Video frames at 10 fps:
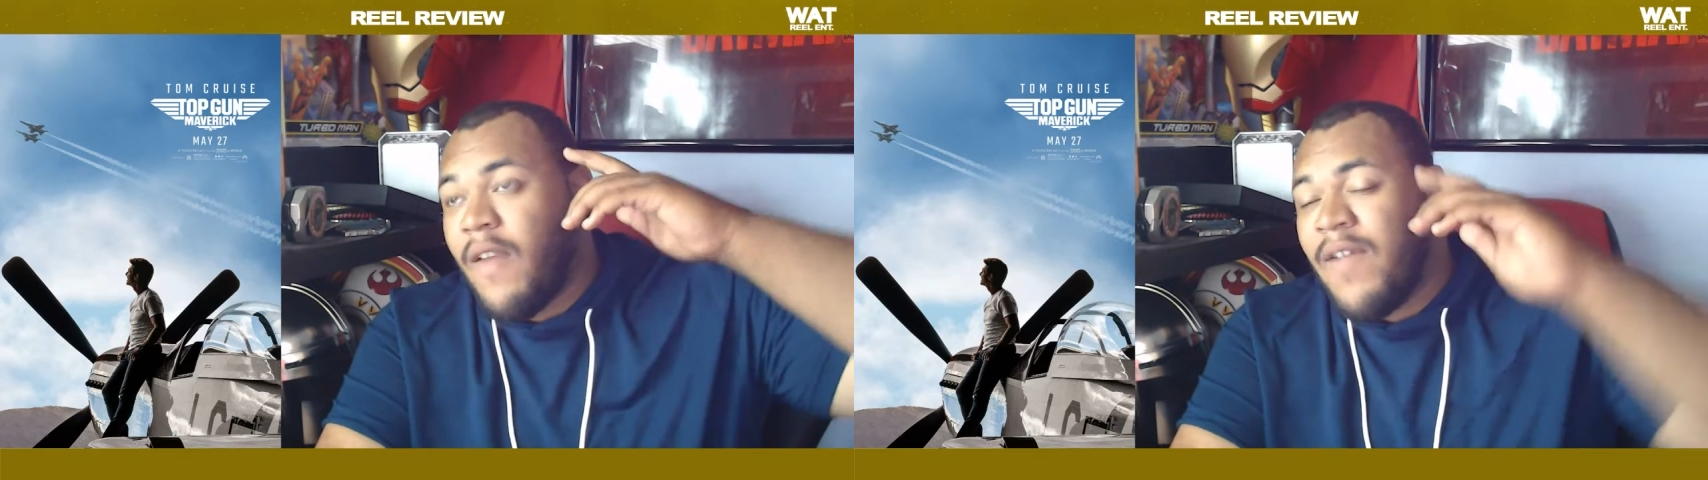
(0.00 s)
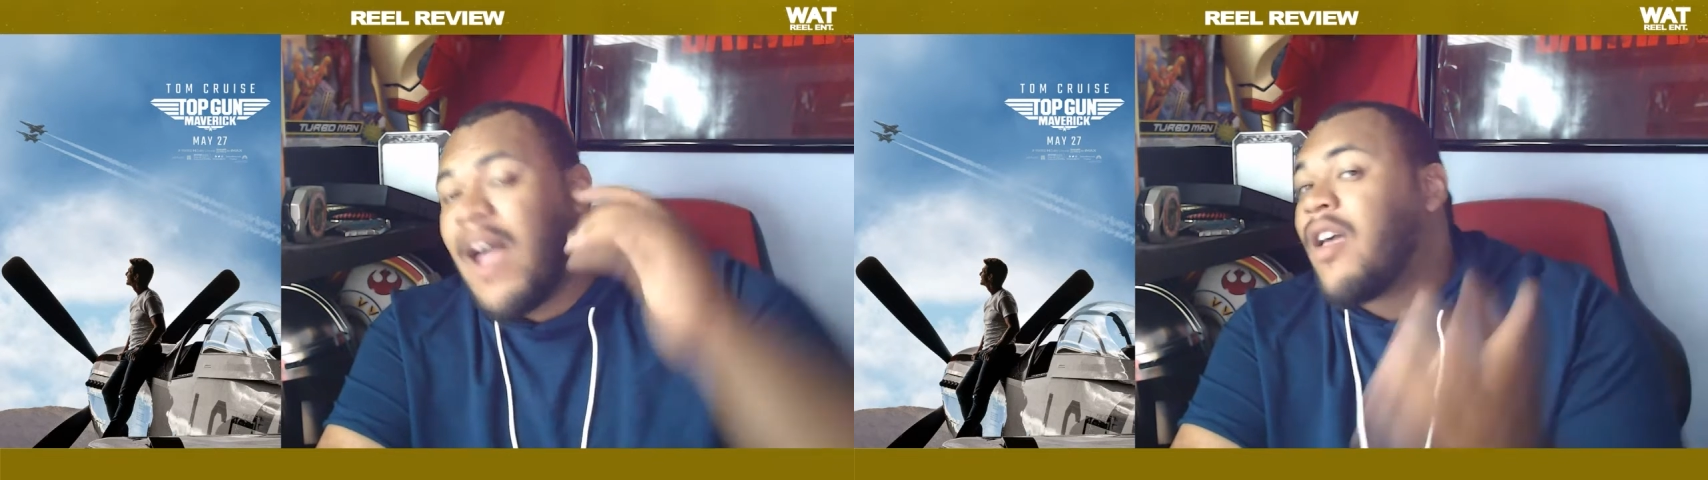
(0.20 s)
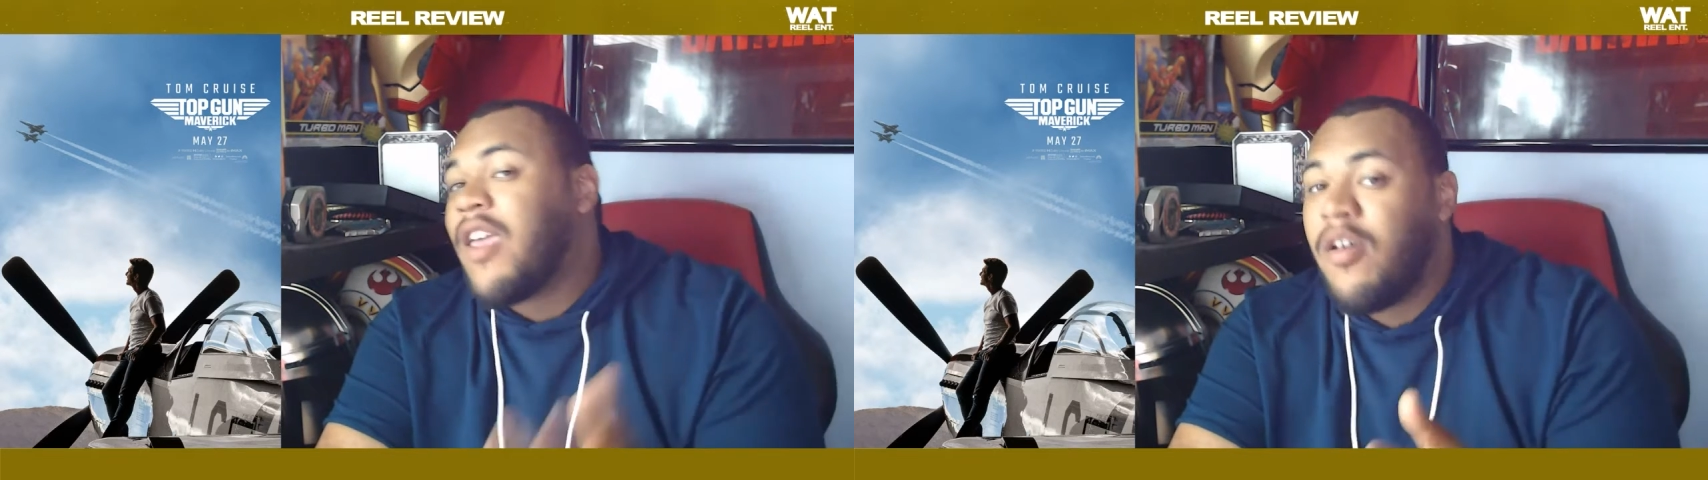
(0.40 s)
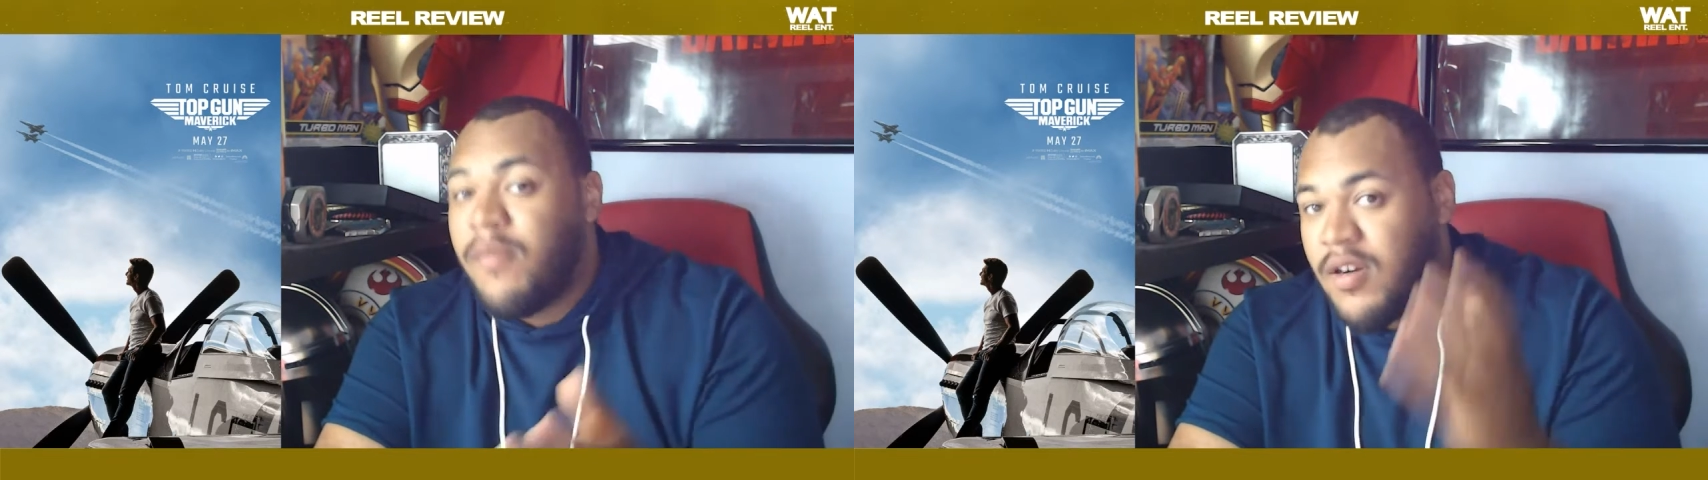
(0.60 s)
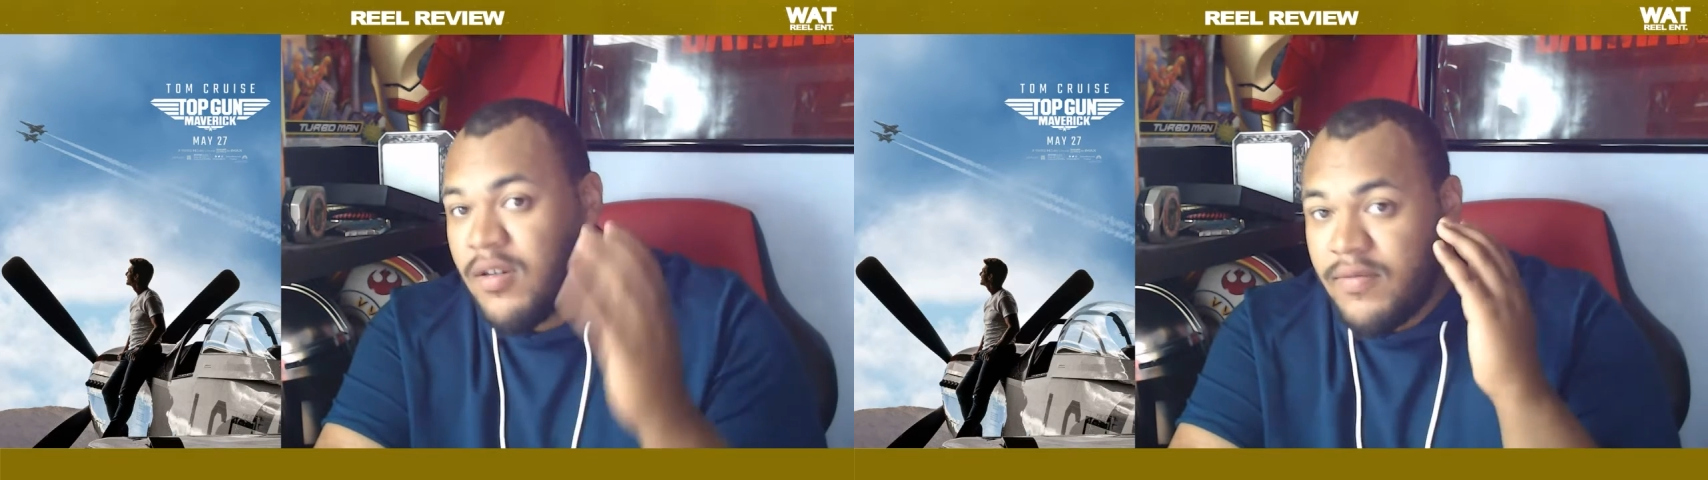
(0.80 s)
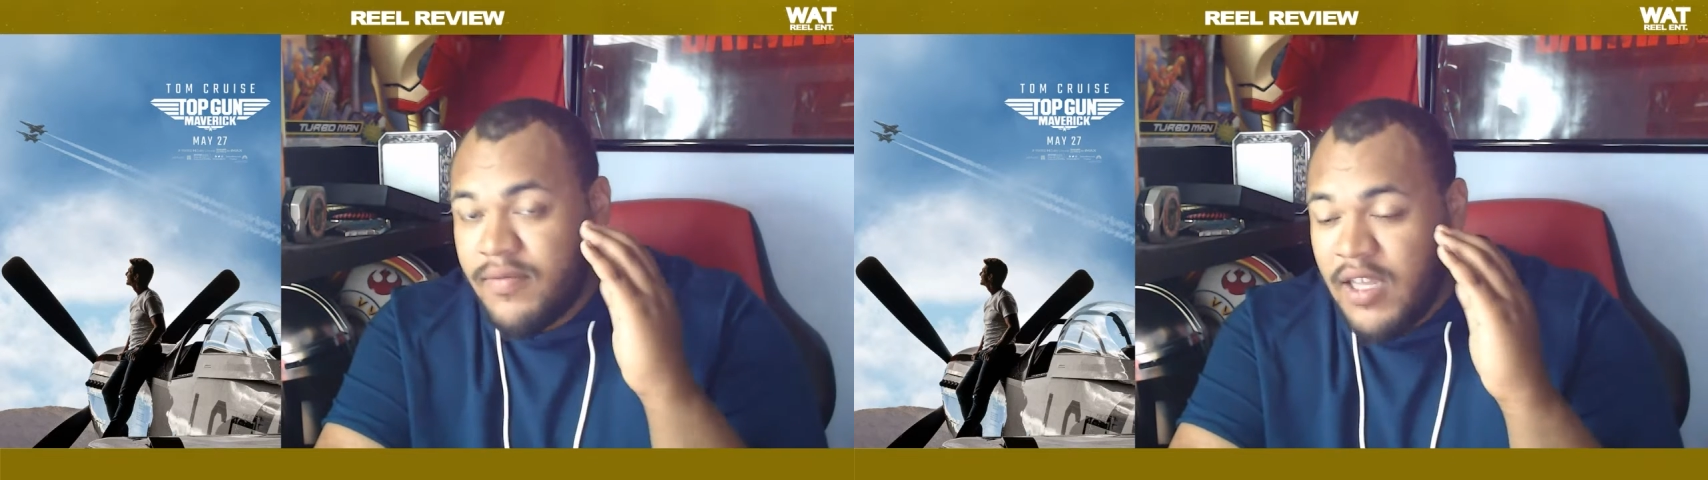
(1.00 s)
Val Kilmer,